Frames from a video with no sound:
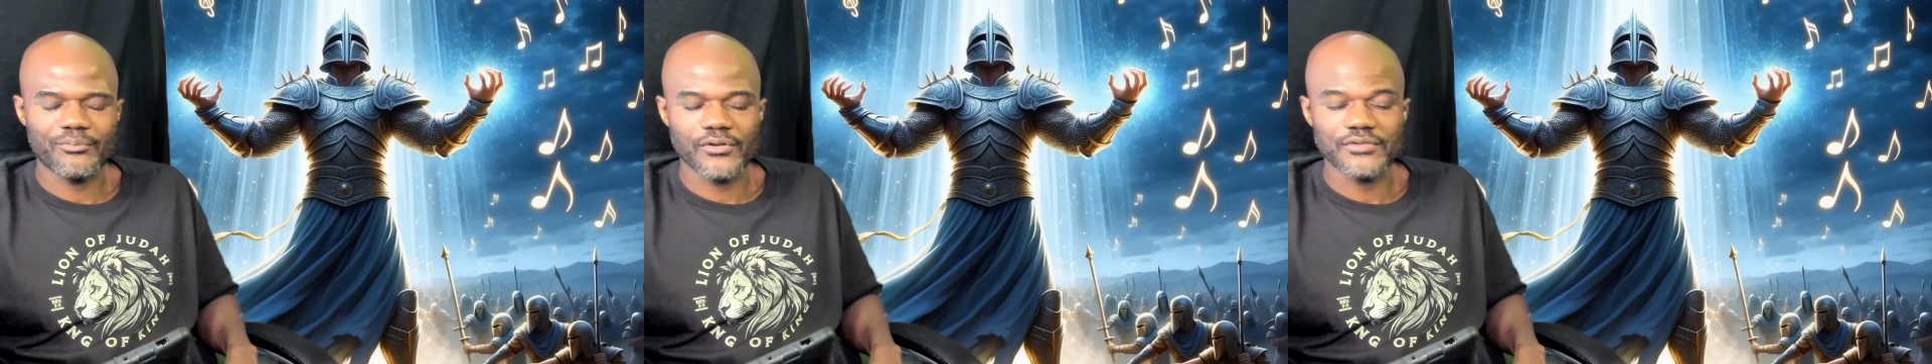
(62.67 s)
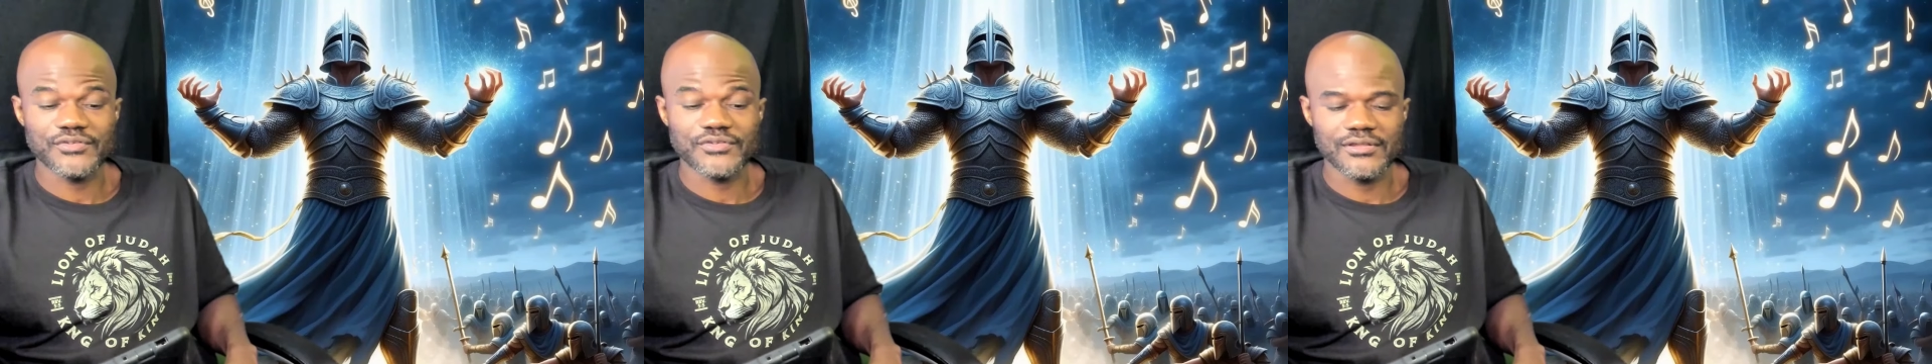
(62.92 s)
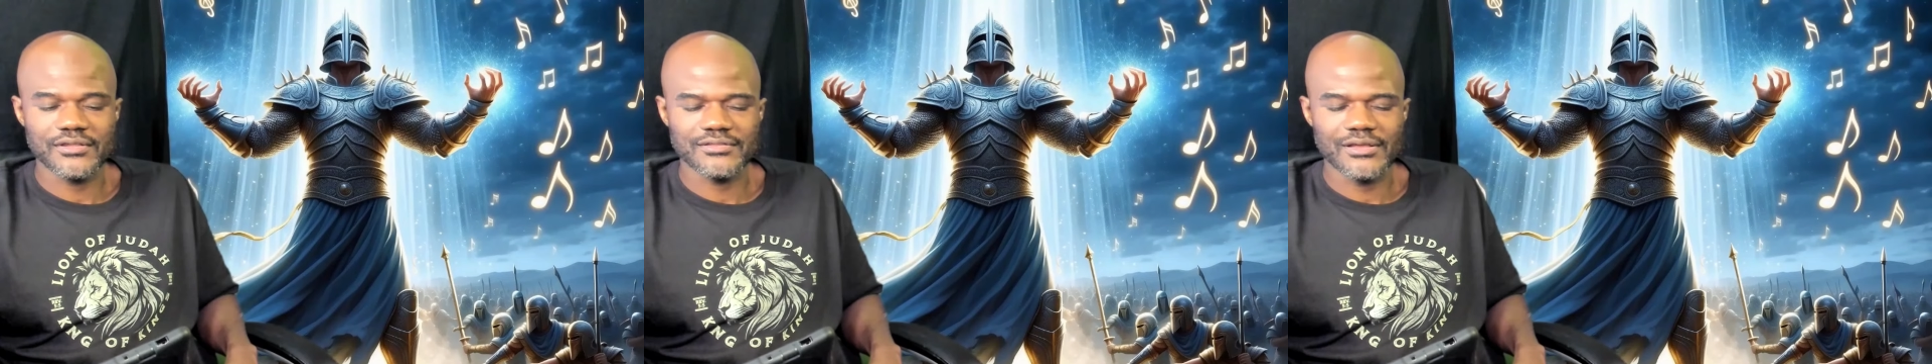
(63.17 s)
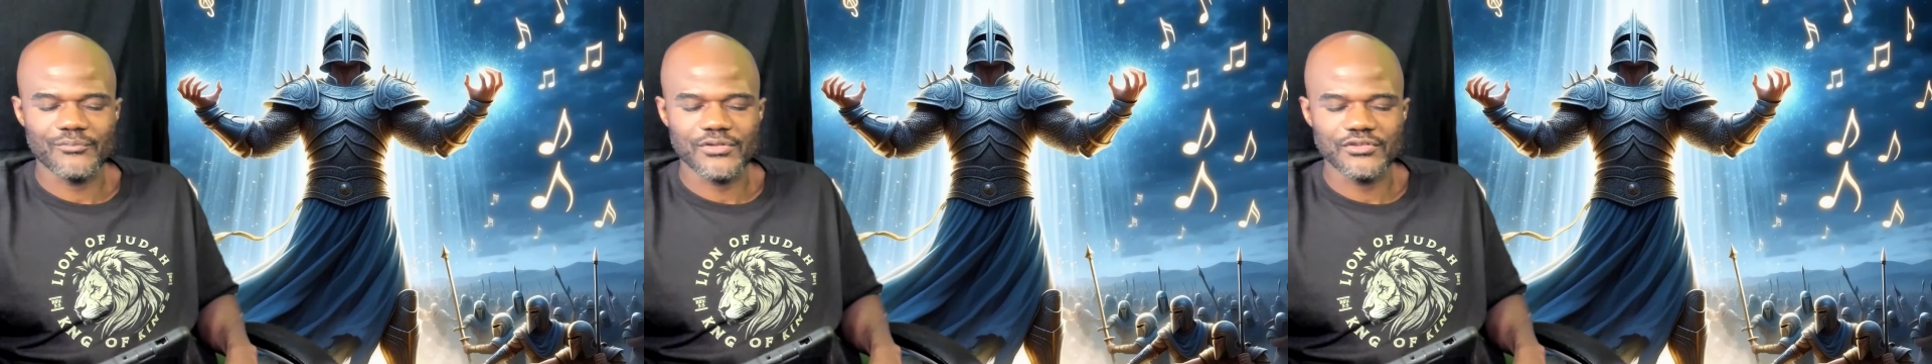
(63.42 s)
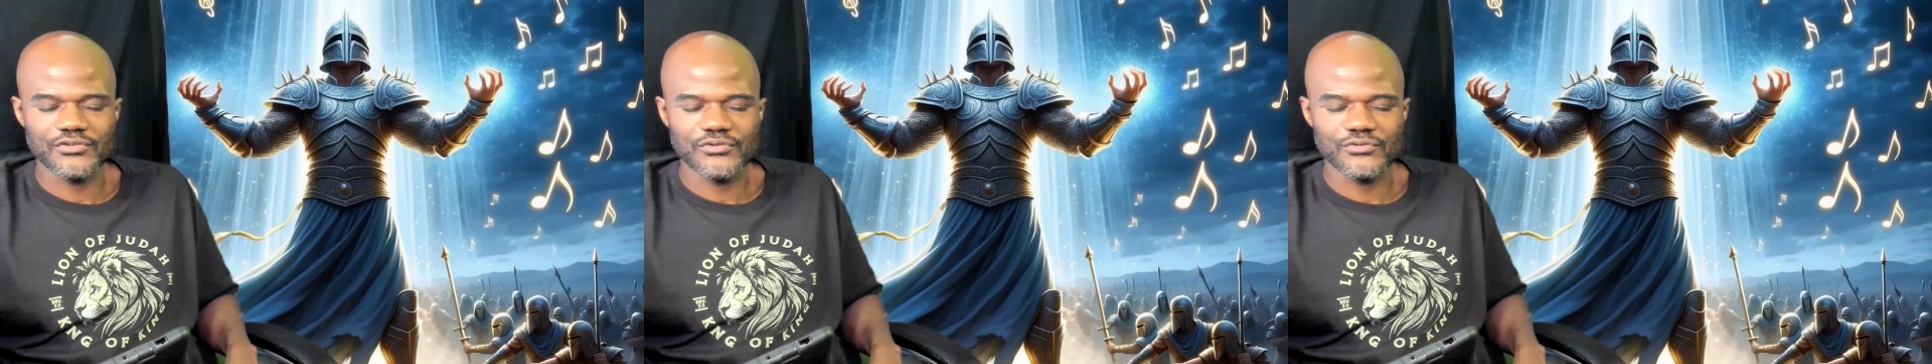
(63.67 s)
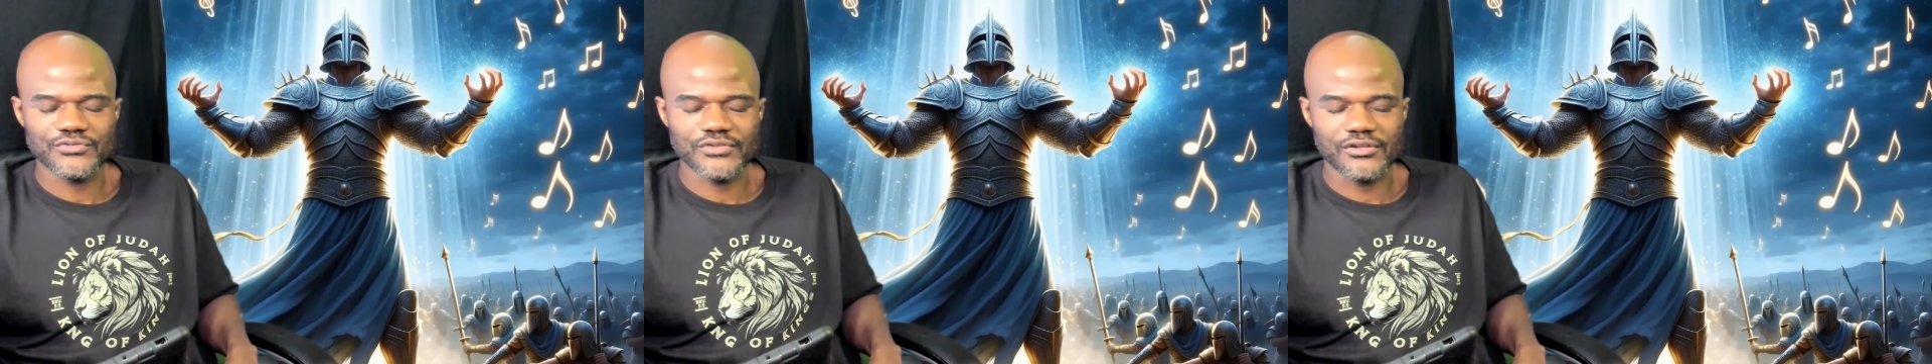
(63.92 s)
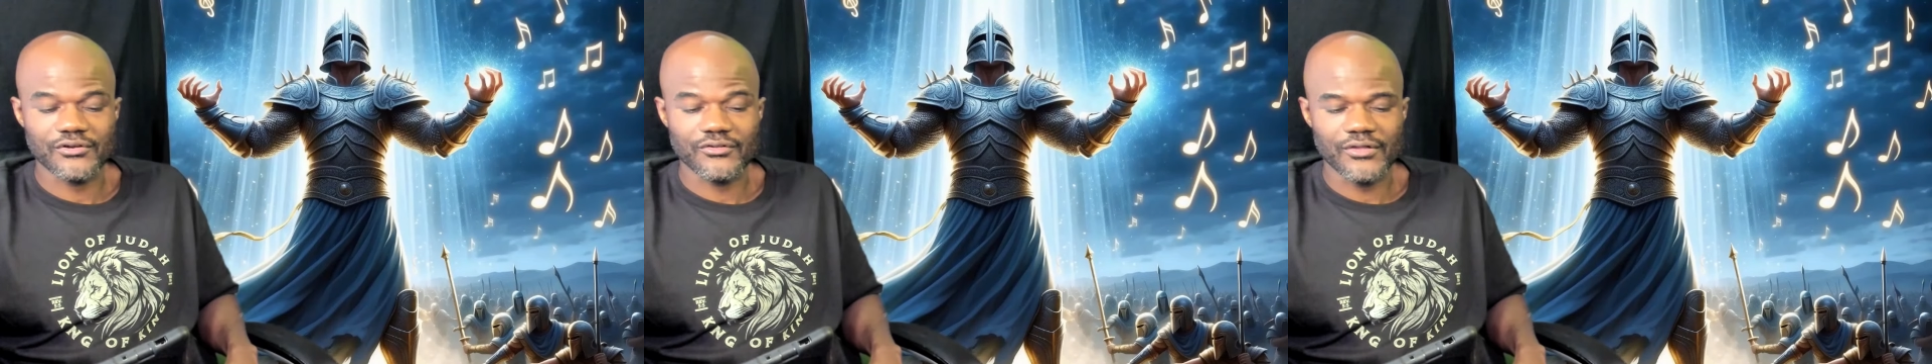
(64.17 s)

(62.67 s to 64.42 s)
points in it that we can use in our